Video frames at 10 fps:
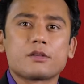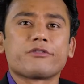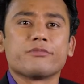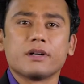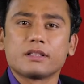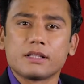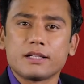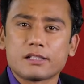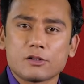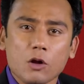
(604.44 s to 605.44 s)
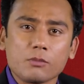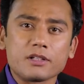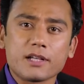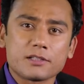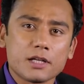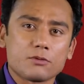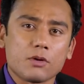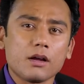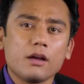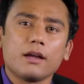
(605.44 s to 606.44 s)
of financially installment,
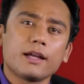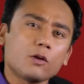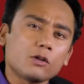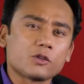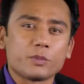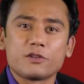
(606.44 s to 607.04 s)
etc. can also be